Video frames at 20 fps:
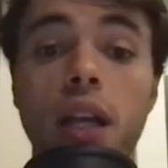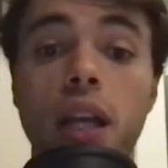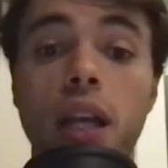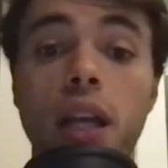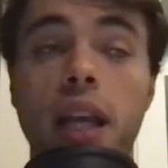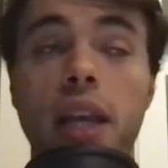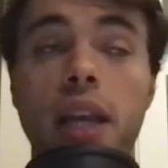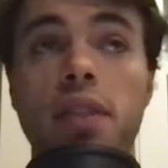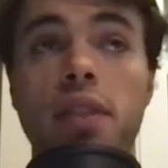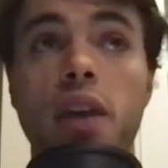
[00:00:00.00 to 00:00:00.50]

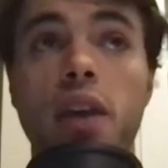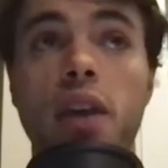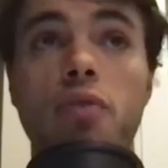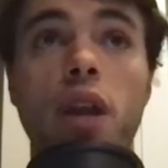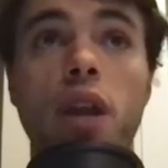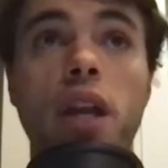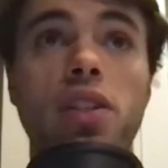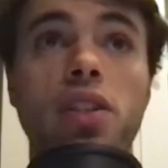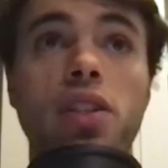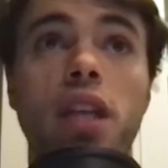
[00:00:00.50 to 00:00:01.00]
in their
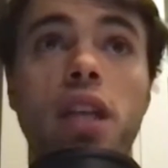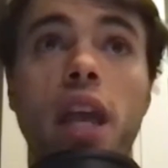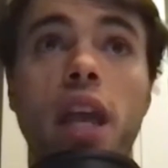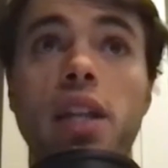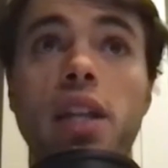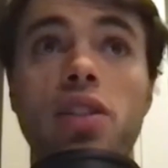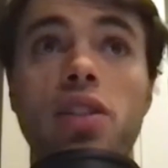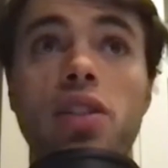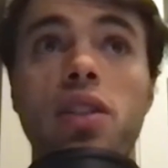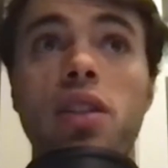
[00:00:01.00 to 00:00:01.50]
race
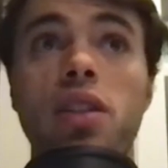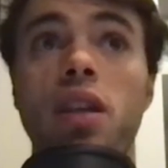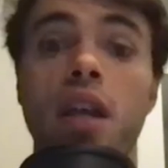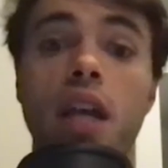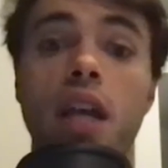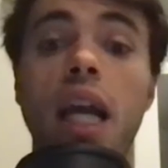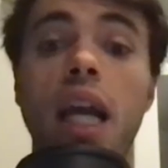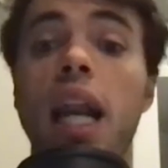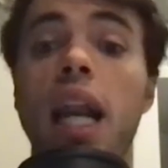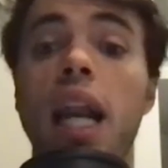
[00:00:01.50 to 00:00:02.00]
against
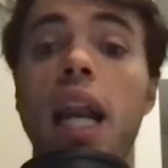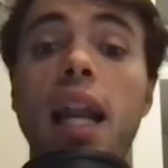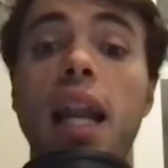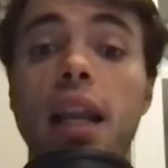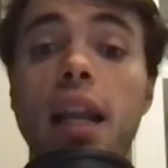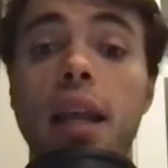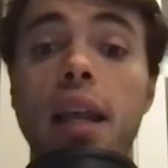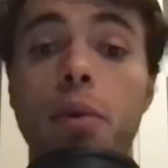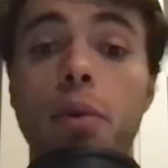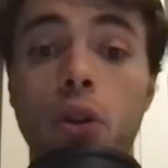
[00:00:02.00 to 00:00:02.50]
Galán
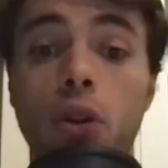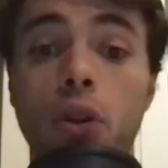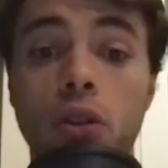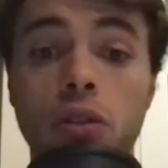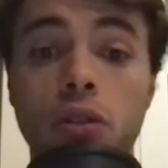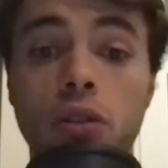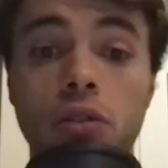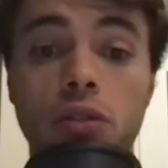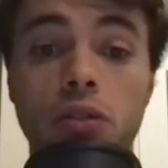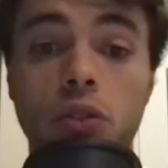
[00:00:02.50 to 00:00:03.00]
and
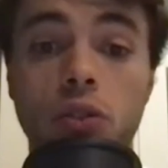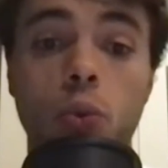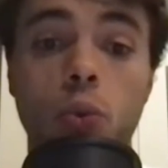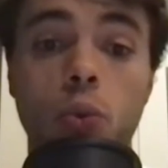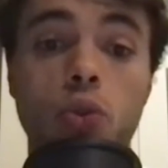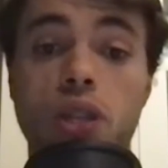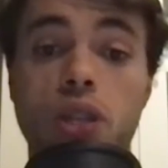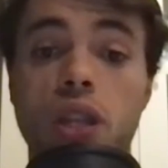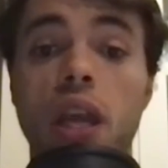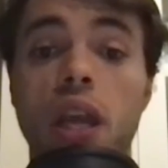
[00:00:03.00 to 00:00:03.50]
Lebron
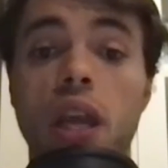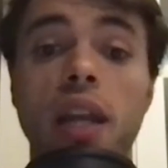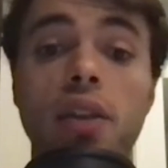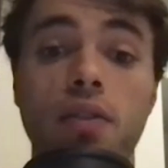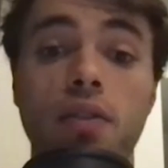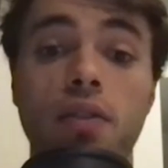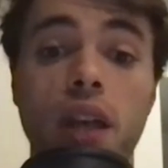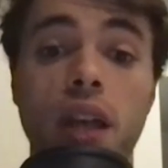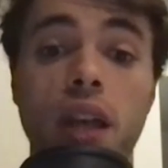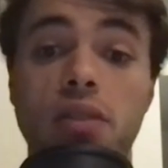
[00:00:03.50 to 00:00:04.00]
towards the end
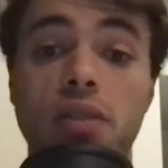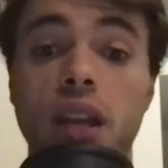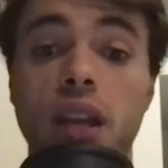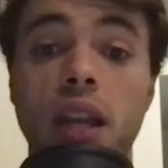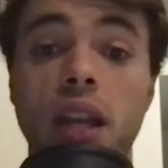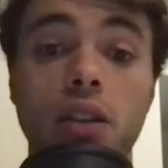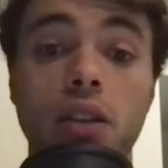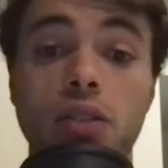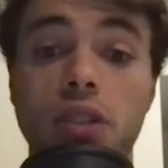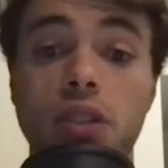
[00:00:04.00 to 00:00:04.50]
of their
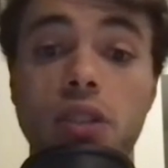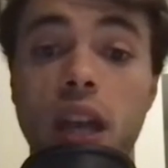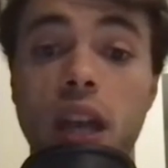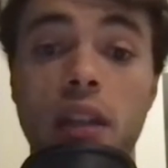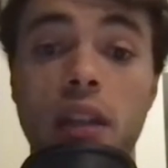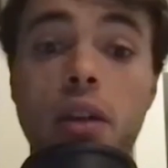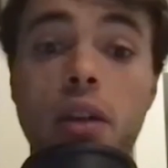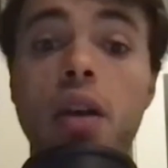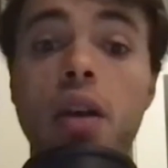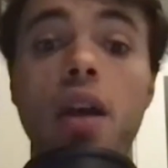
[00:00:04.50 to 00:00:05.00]
tenure
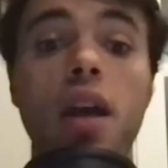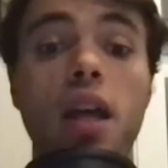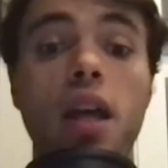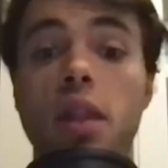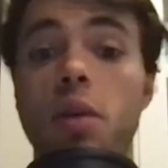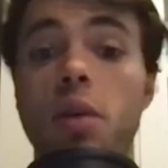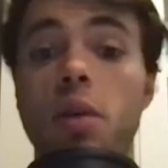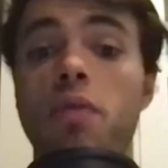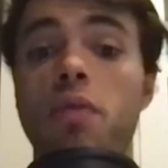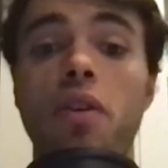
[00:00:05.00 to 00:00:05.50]
together.
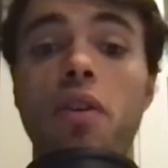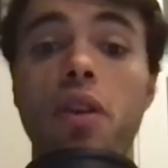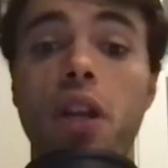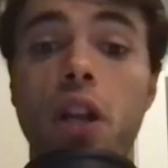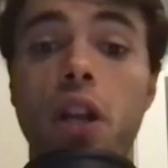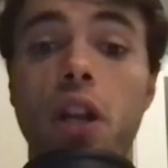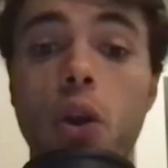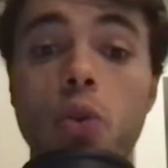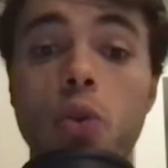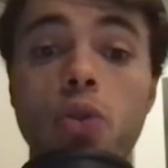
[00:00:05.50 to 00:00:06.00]
They were very
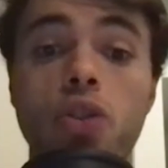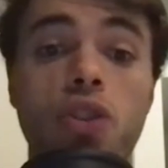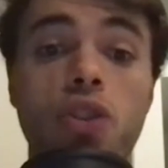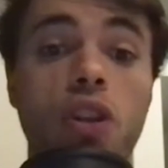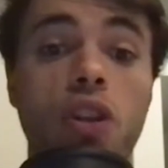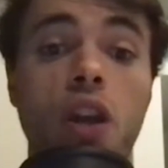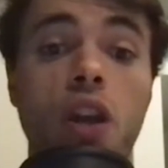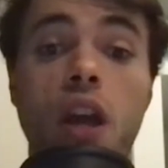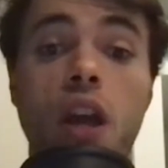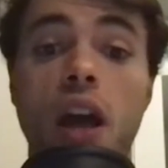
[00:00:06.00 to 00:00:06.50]
close
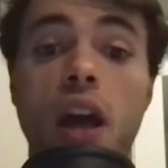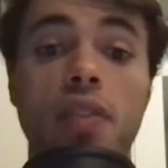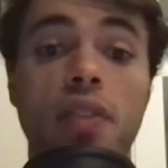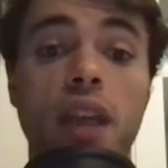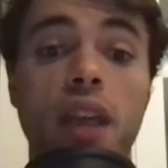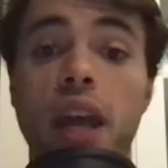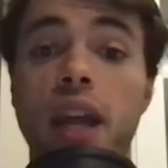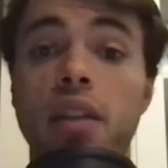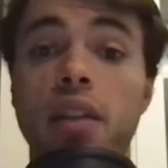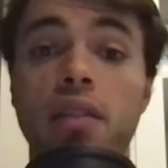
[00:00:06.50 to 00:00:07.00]
and
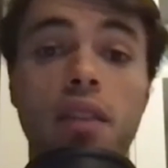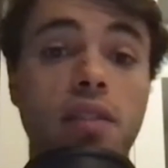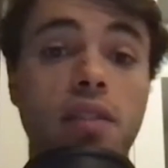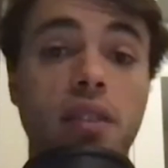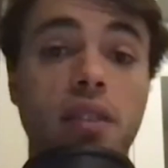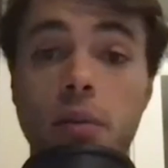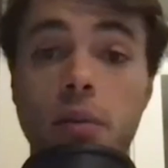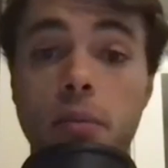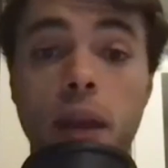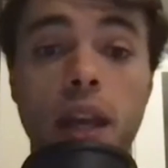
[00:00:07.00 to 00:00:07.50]
then they
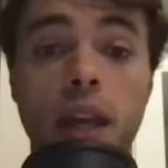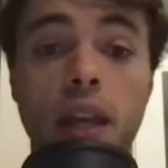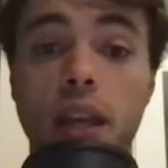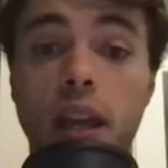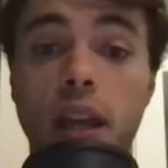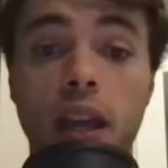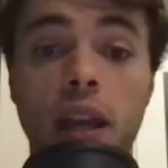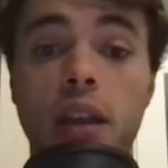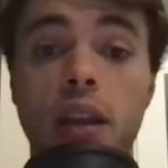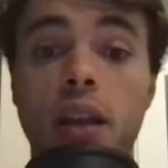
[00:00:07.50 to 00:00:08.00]
didn't make
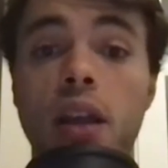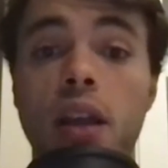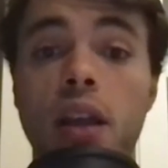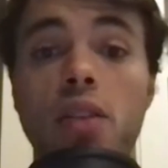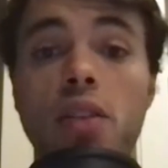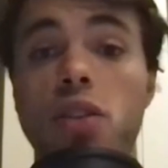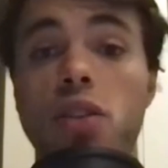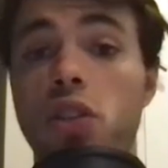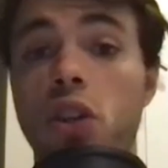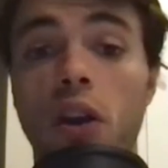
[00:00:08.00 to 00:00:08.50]
it.
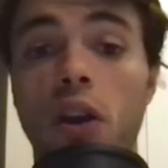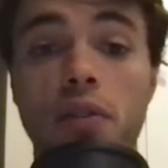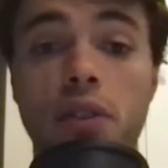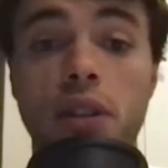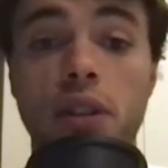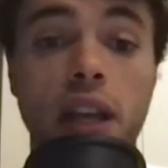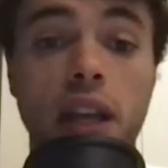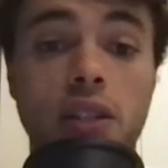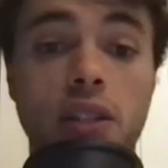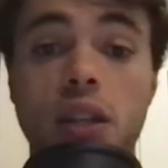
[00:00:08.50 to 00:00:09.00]
The start of the
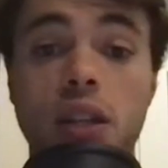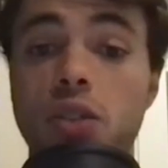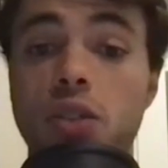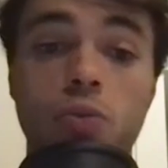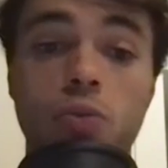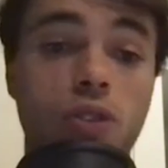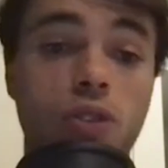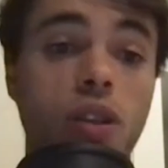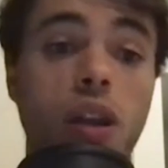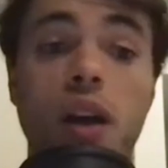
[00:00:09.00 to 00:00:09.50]
next season
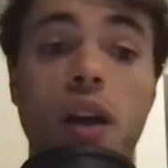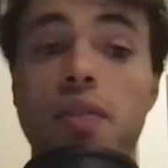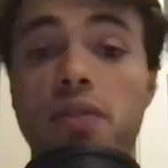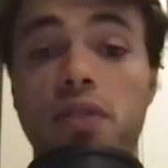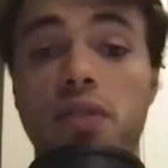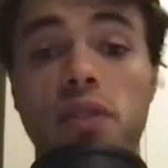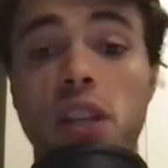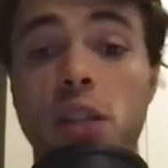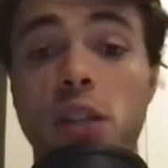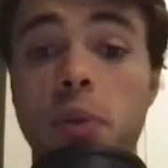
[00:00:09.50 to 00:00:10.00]
was tough
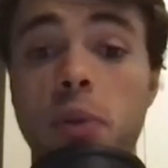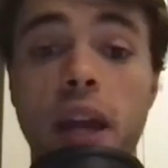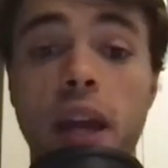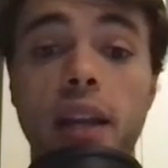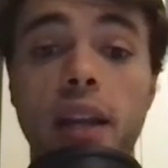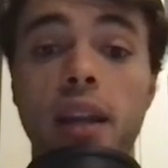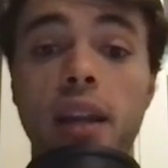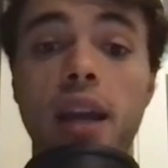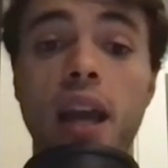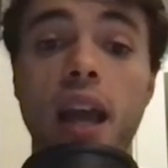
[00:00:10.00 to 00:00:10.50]
and they
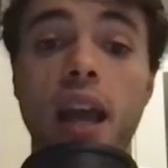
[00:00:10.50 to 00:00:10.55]
split.